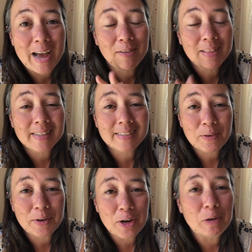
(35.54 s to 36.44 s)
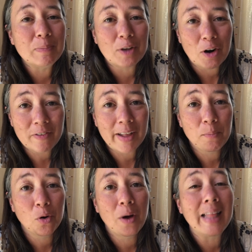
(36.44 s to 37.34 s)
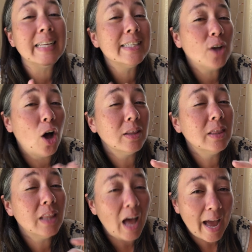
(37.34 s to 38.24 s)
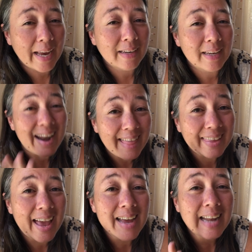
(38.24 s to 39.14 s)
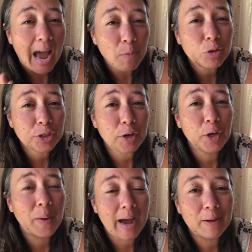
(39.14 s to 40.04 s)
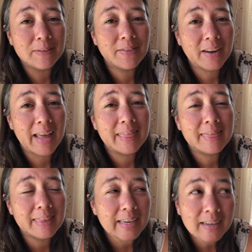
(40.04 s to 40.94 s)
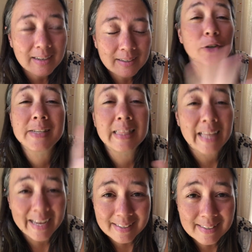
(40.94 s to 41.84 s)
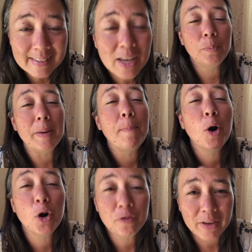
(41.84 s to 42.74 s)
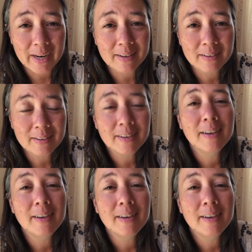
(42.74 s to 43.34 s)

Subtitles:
for now, let's see what homes are available, at least online. And at the end, I will show you a house that I think first glance would be perfect